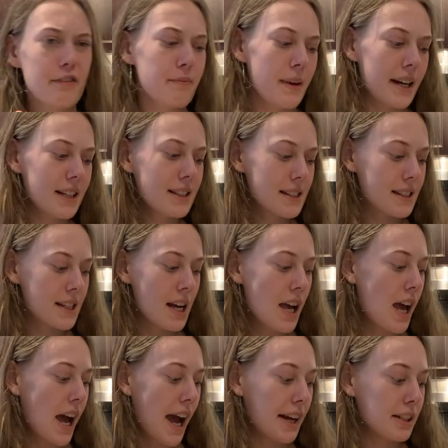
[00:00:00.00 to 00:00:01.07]
minutes,
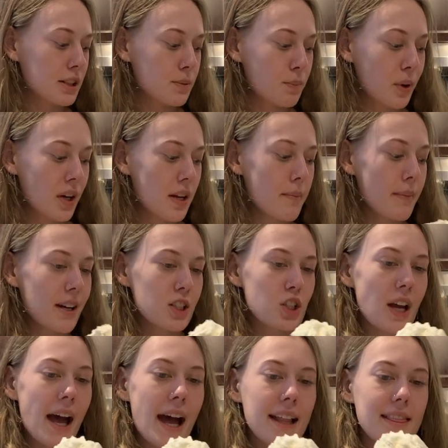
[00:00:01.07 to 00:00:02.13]
and it's pretty much
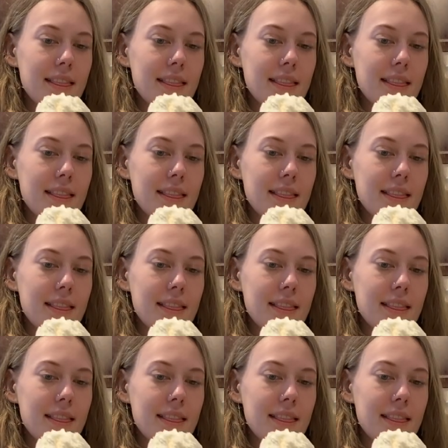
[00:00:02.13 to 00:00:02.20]
at